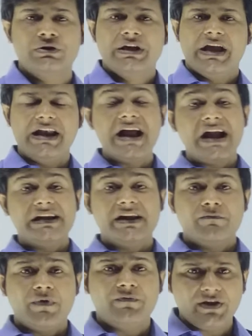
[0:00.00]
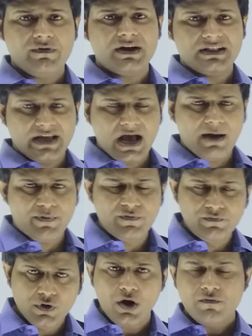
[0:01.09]
In 1951, they
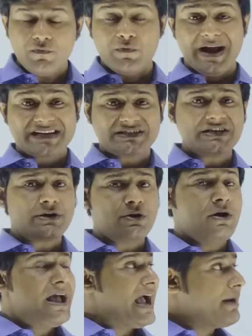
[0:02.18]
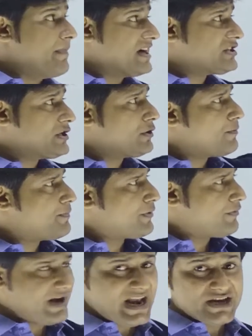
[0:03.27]
approved loan for Mexico, and Mexico
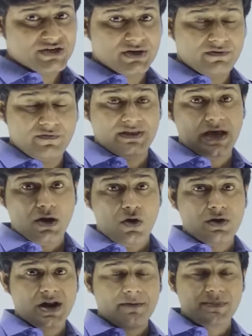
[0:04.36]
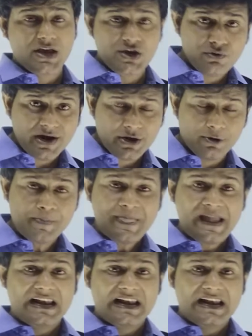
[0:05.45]
progressed with the loan of the UNO.